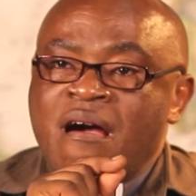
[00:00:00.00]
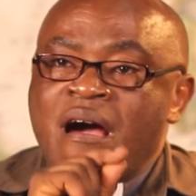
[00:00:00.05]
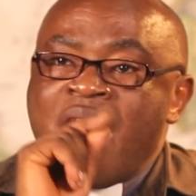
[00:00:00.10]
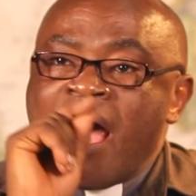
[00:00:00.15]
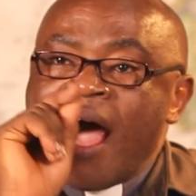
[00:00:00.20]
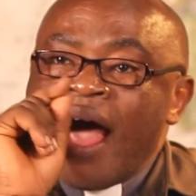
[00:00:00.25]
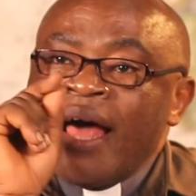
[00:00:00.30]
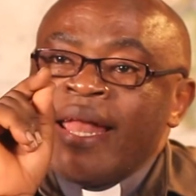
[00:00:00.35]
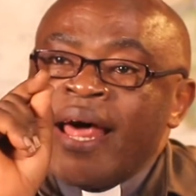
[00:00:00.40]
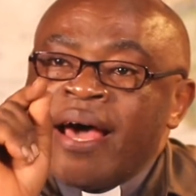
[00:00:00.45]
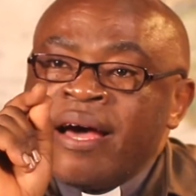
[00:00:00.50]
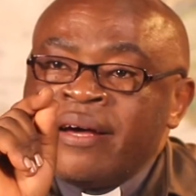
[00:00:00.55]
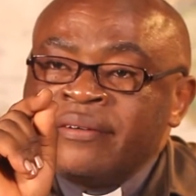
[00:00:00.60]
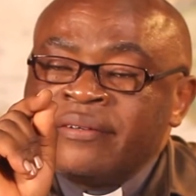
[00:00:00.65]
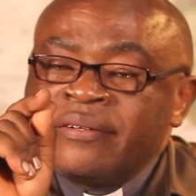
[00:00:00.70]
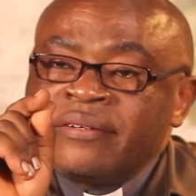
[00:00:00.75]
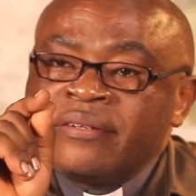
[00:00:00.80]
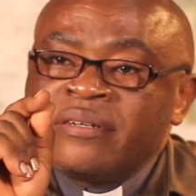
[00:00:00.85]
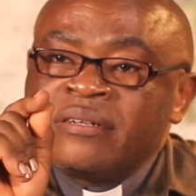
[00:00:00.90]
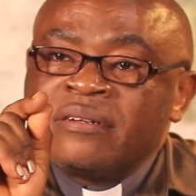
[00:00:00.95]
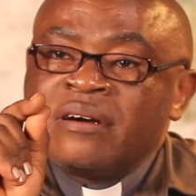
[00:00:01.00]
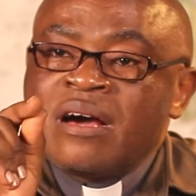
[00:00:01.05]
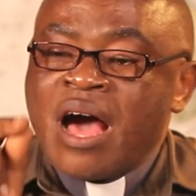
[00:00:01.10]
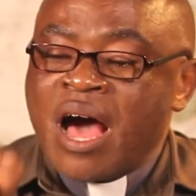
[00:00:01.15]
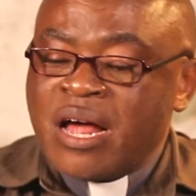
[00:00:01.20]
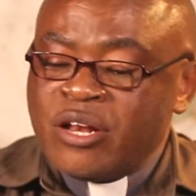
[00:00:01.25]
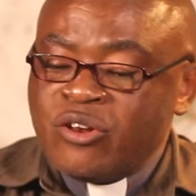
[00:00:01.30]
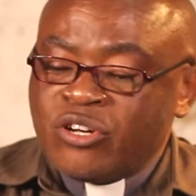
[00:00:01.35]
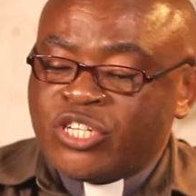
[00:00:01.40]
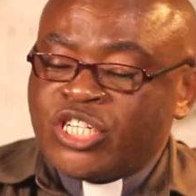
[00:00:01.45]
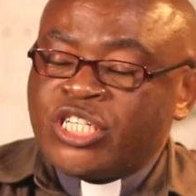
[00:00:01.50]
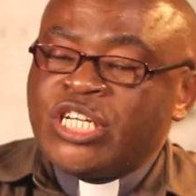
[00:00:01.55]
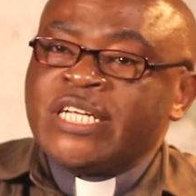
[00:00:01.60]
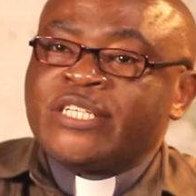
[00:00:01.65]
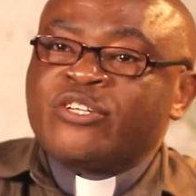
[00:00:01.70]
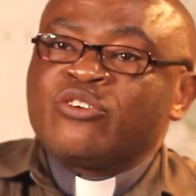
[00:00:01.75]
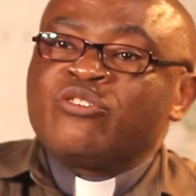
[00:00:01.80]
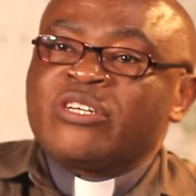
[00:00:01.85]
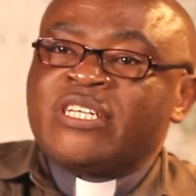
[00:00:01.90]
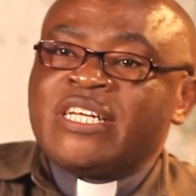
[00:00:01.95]
Hannah had not
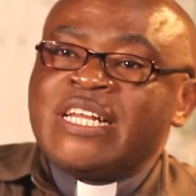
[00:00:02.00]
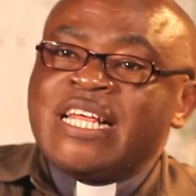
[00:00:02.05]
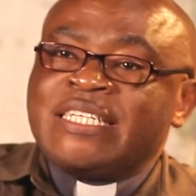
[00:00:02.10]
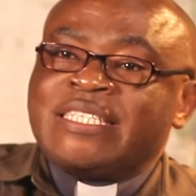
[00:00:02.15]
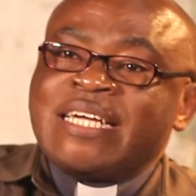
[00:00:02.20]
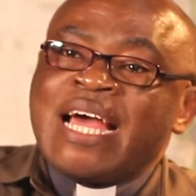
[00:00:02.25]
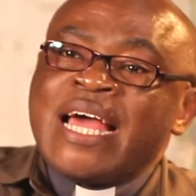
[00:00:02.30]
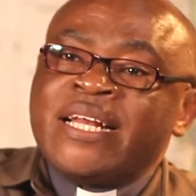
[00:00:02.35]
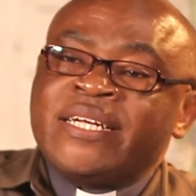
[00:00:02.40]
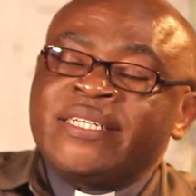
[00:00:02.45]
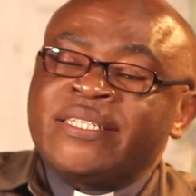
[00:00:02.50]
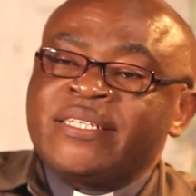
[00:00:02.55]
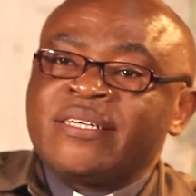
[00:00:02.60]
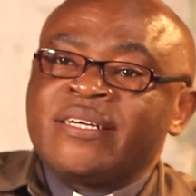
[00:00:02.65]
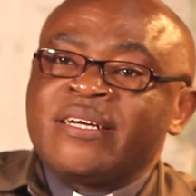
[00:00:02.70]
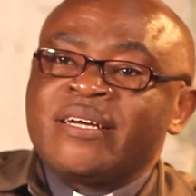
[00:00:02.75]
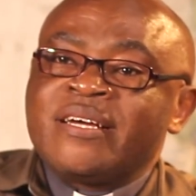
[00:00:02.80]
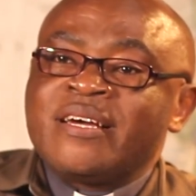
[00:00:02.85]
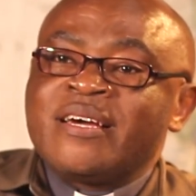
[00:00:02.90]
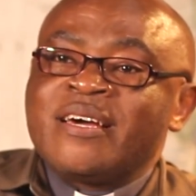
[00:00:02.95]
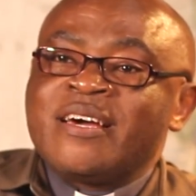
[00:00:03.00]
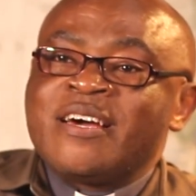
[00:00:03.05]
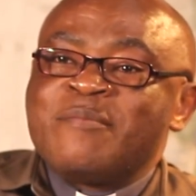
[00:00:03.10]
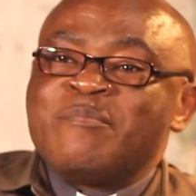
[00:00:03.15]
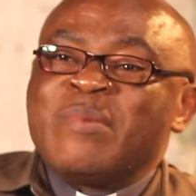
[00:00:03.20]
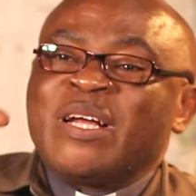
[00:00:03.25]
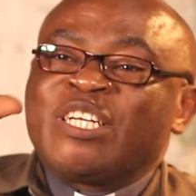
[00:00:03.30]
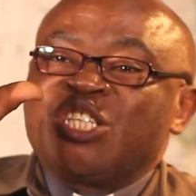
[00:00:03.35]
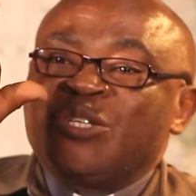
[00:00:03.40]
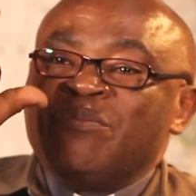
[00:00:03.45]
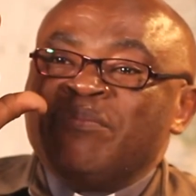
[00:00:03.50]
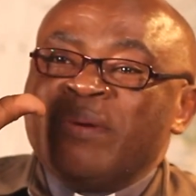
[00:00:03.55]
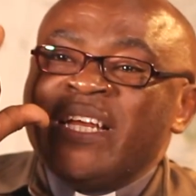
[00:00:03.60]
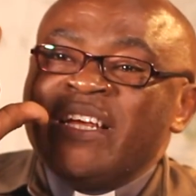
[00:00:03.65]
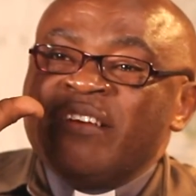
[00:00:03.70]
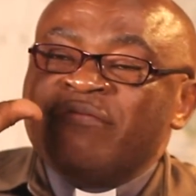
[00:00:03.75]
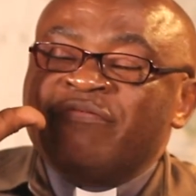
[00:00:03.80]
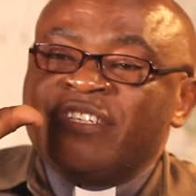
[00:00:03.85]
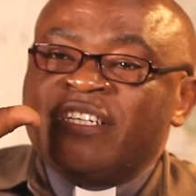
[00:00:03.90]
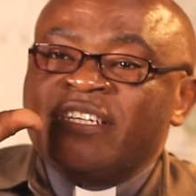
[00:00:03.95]
yet got the child, but she
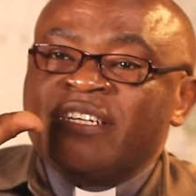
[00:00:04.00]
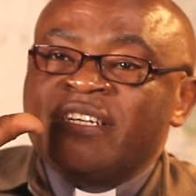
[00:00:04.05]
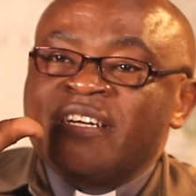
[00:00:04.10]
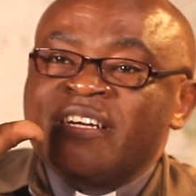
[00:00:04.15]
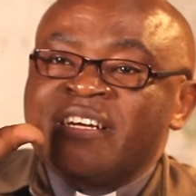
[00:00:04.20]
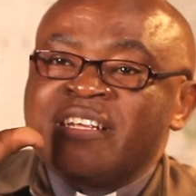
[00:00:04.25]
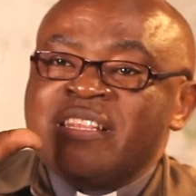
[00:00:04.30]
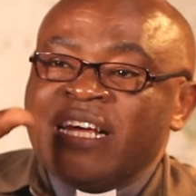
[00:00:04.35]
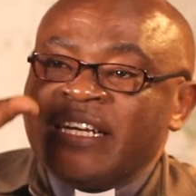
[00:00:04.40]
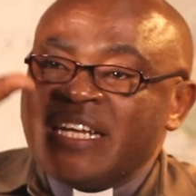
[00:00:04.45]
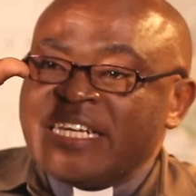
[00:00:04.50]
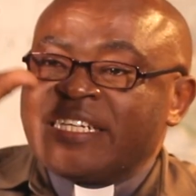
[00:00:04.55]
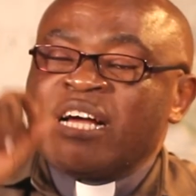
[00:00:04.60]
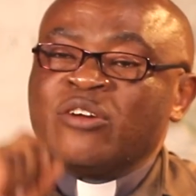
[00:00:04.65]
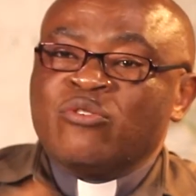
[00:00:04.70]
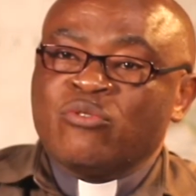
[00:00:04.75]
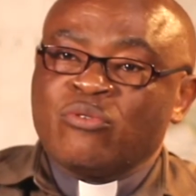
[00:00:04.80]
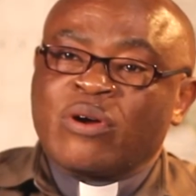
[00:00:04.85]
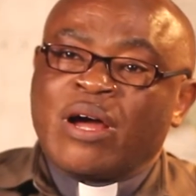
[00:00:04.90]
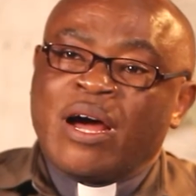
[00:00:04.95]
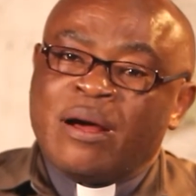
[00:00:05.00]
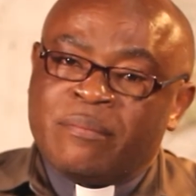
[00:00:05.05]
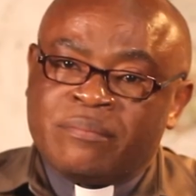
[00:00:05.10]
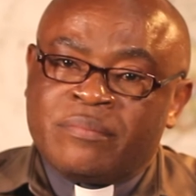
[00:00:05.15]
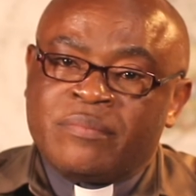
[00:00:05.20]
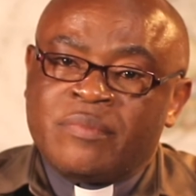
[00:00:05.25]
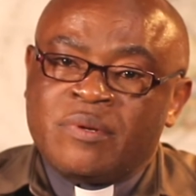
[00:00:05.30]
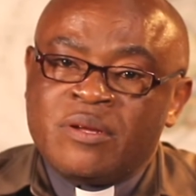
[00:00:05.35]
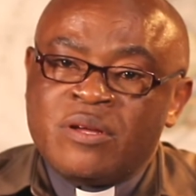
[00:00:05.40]
believed that the child would come.